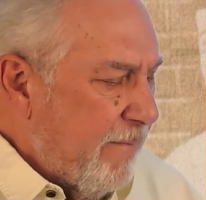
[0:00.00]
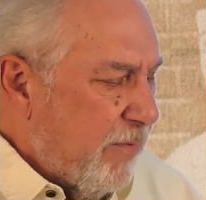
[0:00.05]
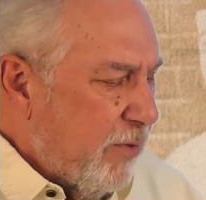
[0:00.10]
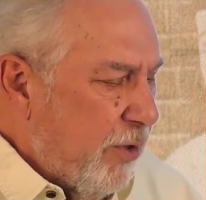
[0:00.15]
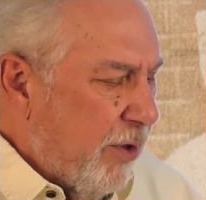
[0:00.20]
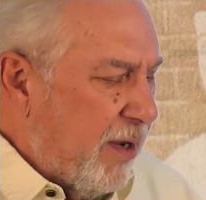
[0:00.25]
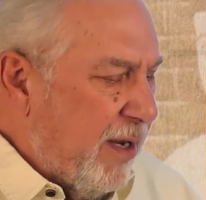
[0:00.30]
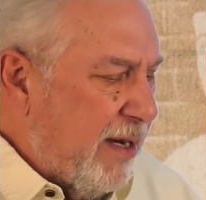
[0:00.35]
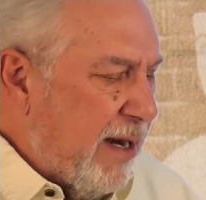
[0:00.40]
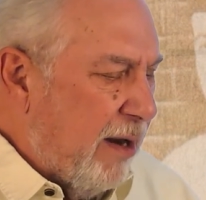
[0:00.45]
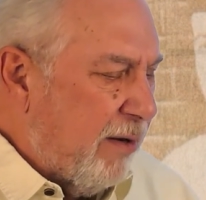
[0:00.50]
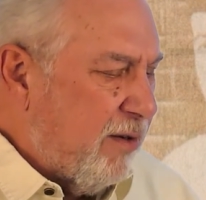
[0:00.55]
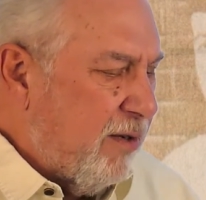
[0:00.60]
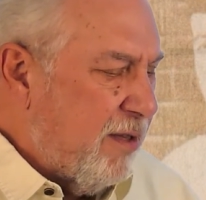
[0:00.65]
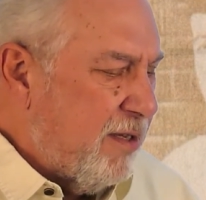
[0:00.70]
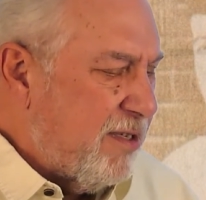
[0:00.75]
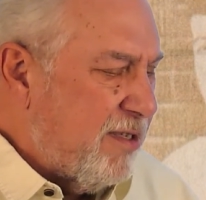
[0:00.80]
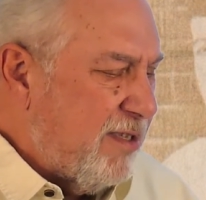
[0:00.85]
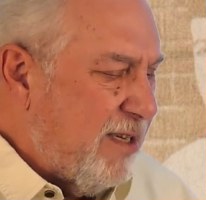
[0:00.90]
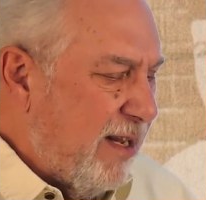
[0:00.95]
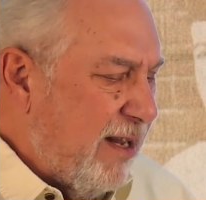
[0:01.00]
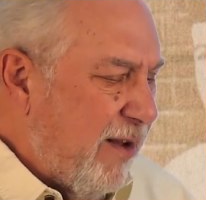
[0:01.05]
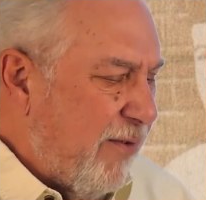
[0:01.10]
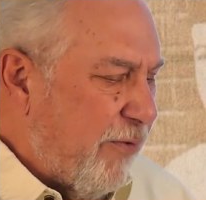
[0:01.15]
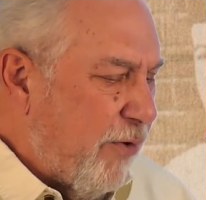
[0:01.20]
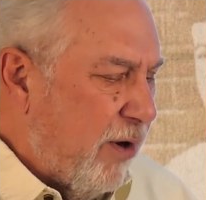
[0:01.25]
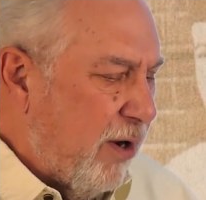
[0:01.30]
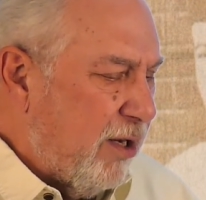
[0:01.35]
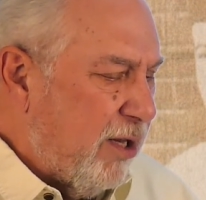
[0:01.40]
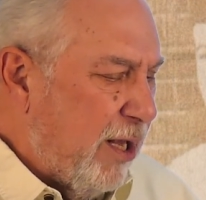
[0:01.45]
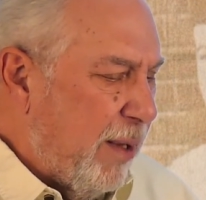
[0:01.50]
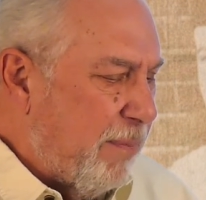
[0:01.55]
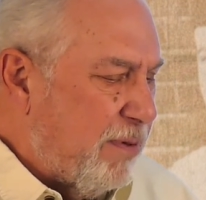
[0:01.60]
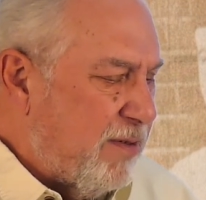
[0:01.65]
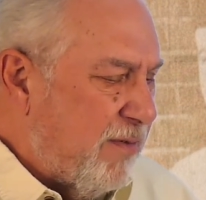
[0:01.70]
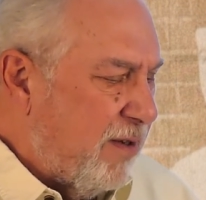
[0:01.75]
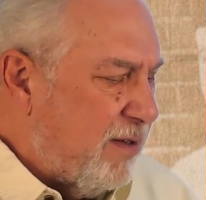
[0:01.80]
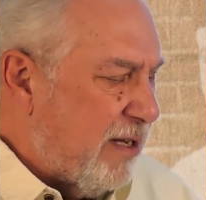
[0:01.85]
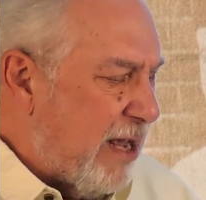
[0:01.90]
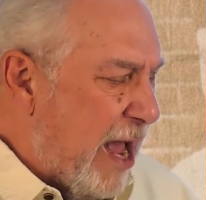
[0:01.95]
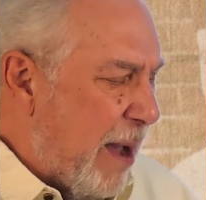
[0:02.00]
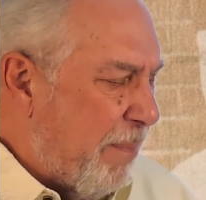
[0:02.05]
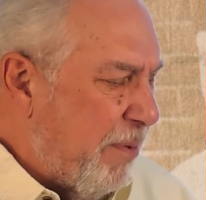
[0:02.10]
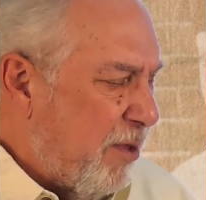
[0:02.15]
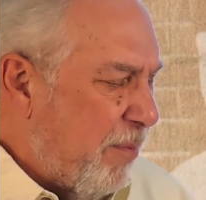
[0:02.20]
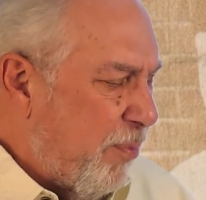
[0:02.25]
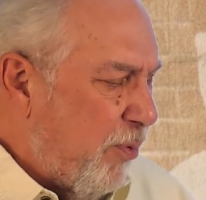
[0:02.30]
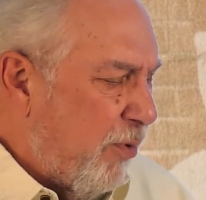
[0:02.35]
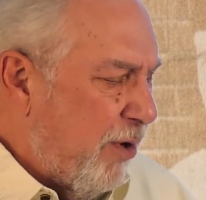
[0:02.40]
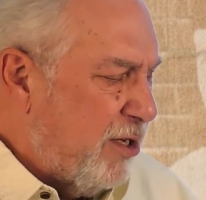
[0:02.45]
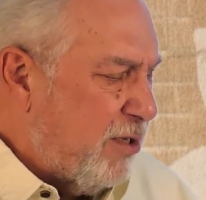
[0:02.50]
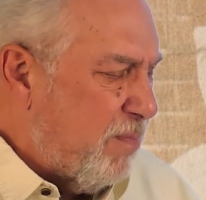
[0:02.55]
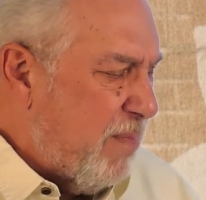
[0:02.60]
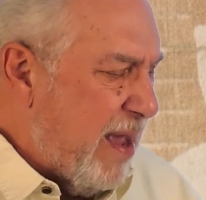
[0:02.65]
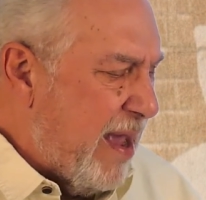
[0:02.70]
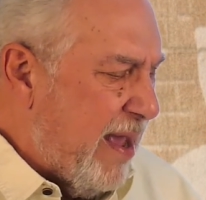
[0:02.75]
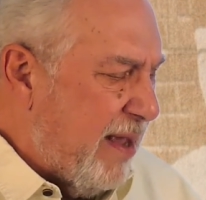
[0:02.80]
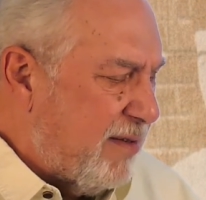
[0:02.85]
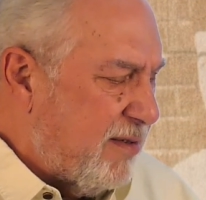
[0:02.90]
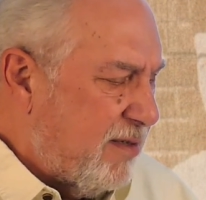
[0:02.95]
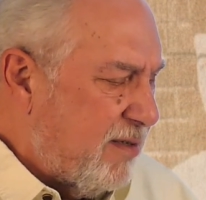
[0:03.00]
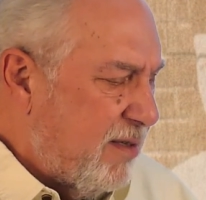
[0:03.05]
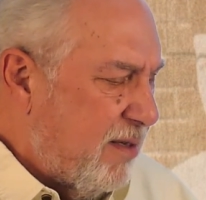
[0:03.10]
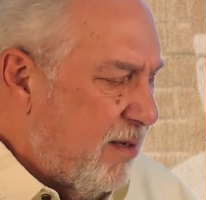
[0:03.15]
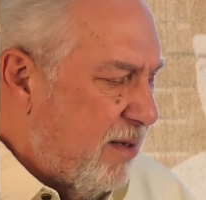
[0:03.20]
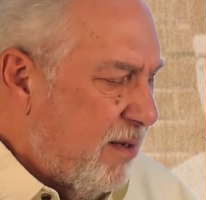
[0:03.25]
looking out to the sea for a glimpse of the top of the boy's mast.